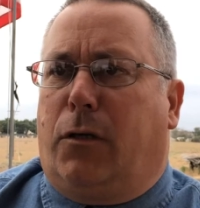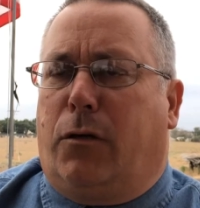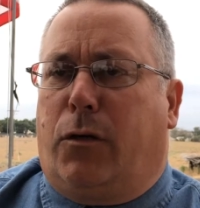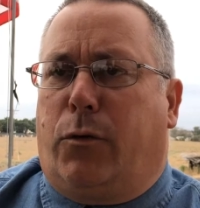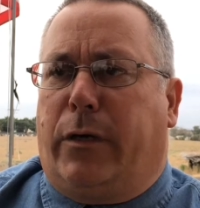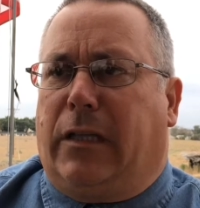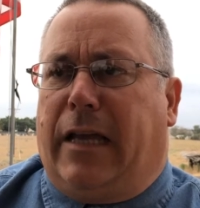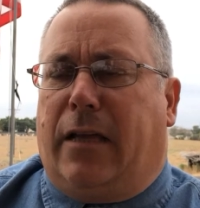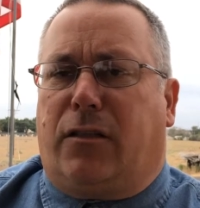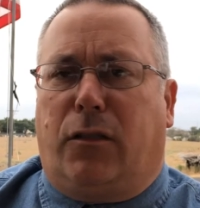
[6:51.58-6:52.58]
quickly
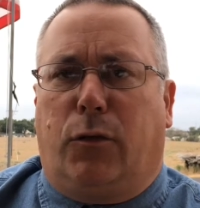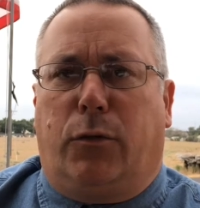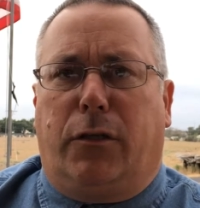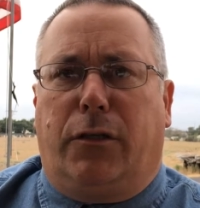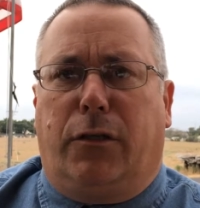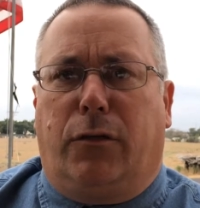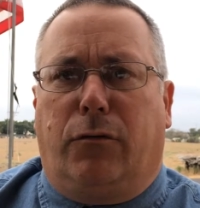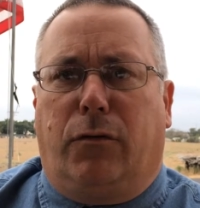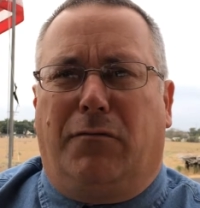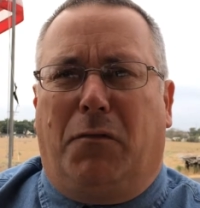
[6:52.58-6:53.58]
ask the Lord,
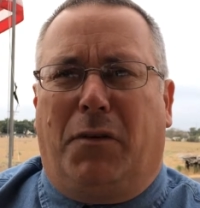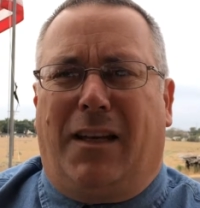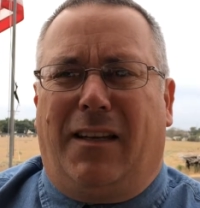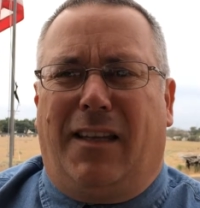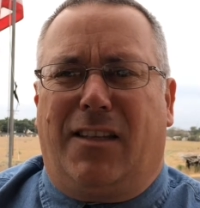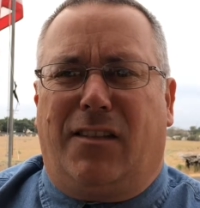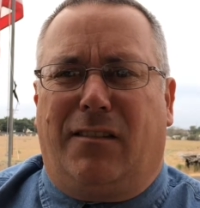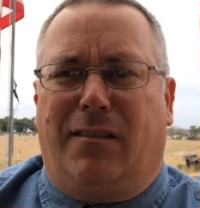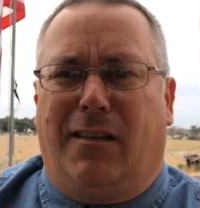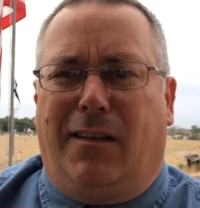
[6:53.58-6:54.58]
what kind of
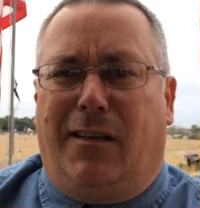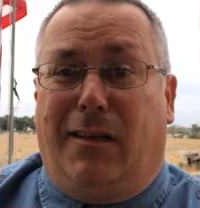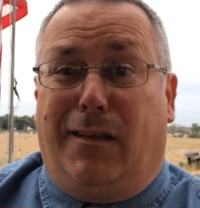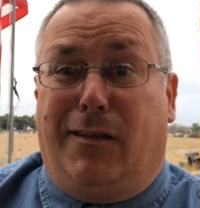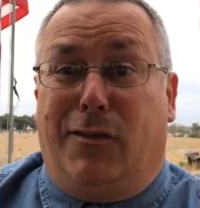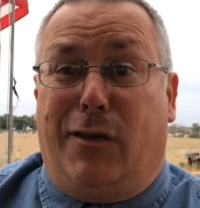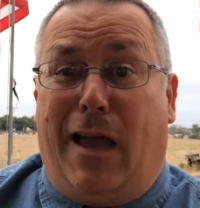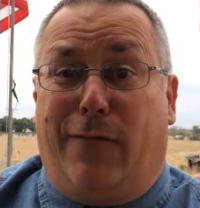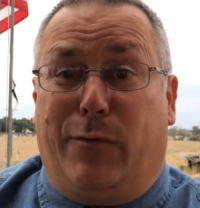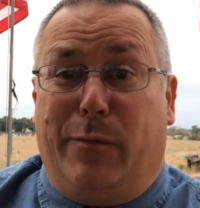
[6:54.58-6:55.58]
lesson do you
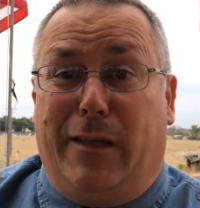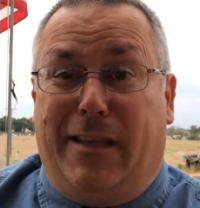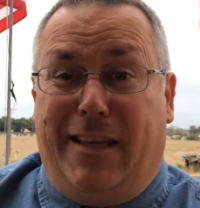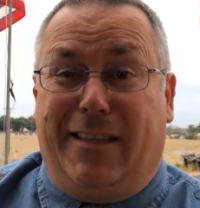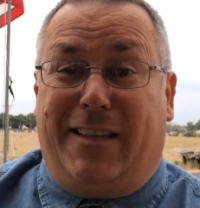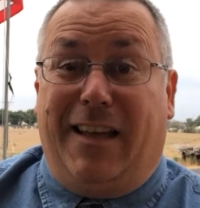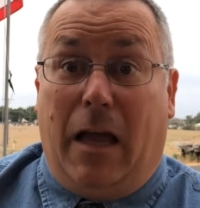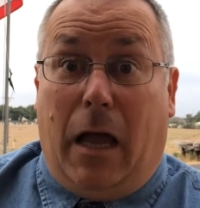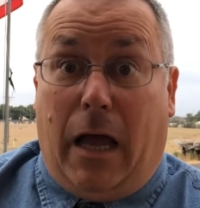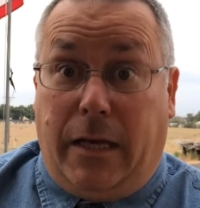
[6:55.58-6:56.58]
have for me in this?
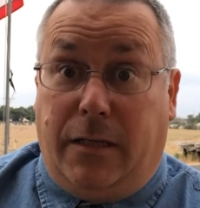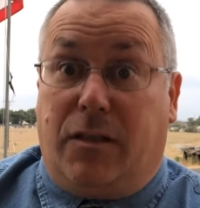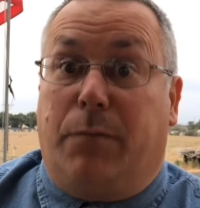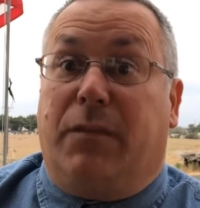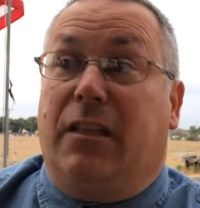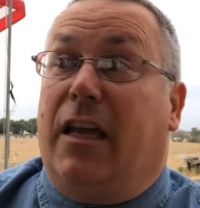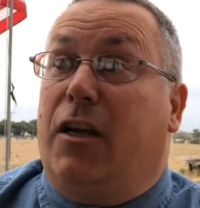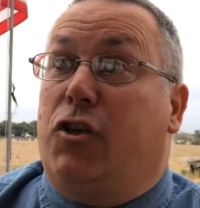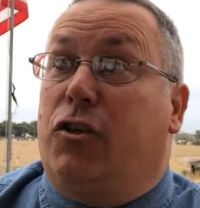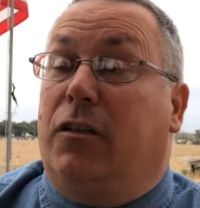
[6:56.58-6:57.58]
I did something that
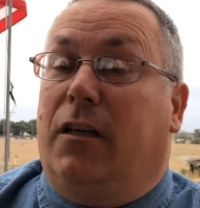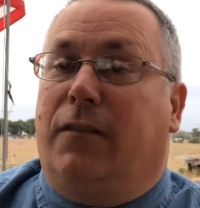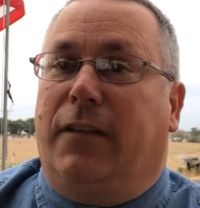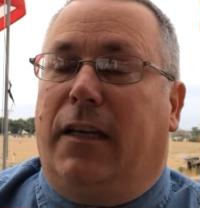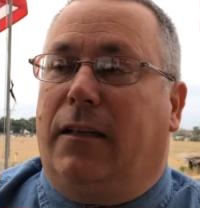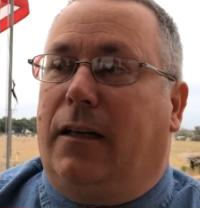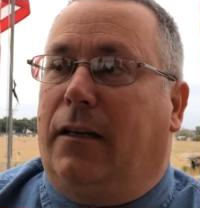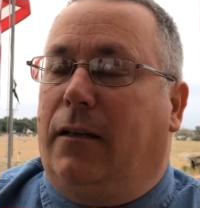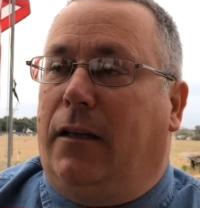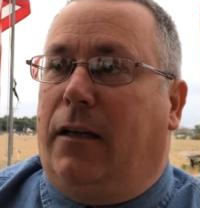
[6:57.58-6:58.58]
I shouldn't have.
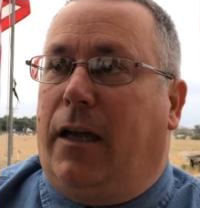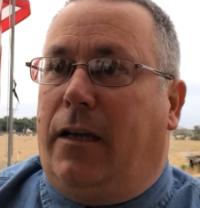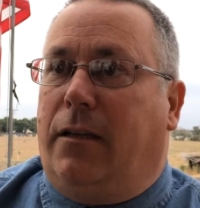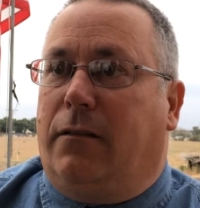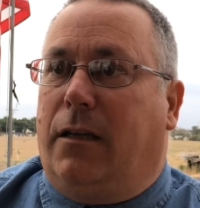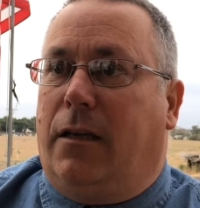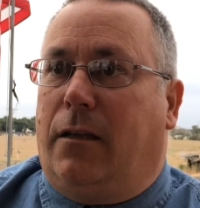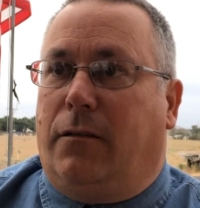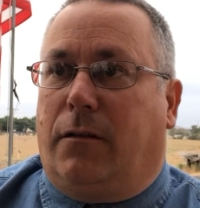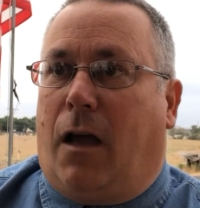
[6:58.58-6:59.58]
And
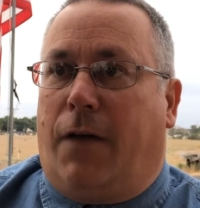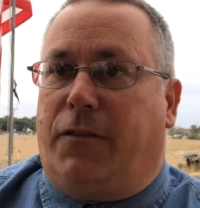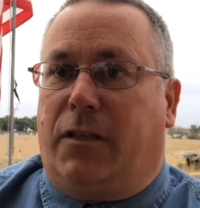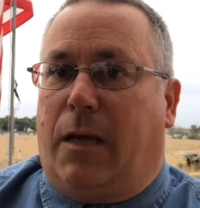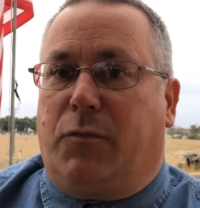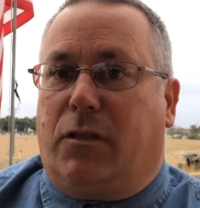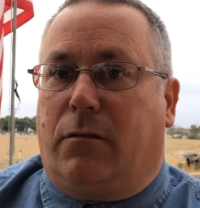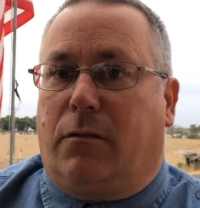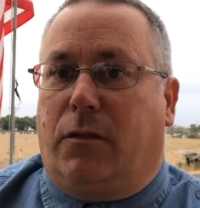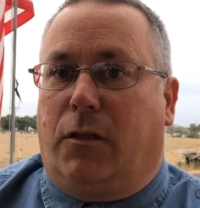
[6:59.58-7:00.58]
oftentimes
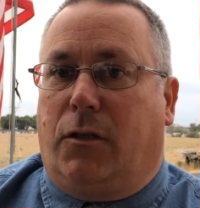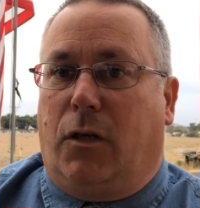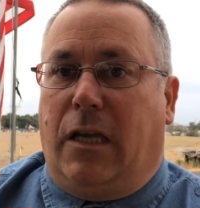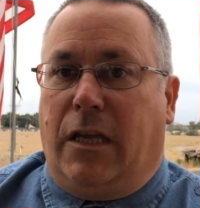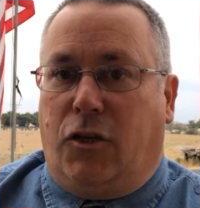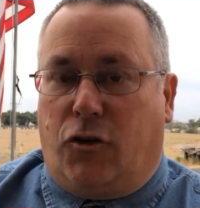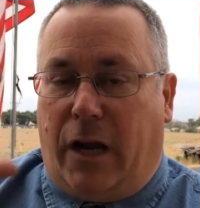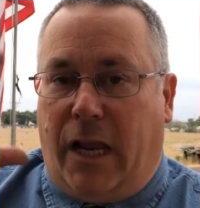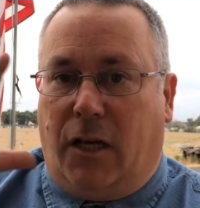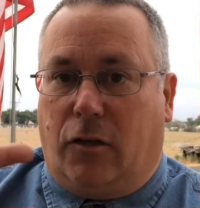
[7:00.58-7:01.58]
in your
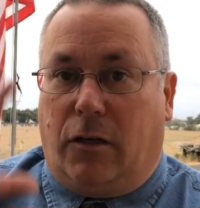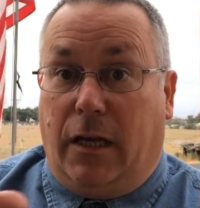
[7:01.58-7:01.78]
anger,